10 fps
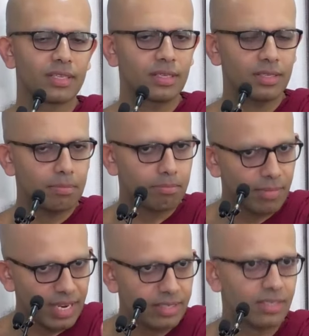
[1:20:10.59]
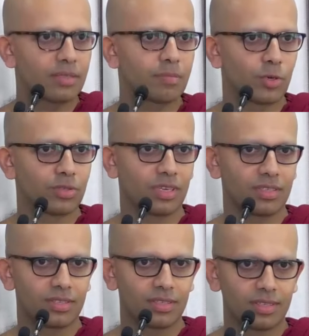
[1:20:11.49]
This is a mental
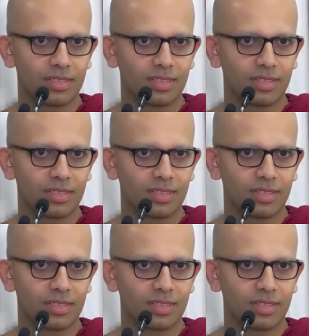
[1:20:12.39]
process.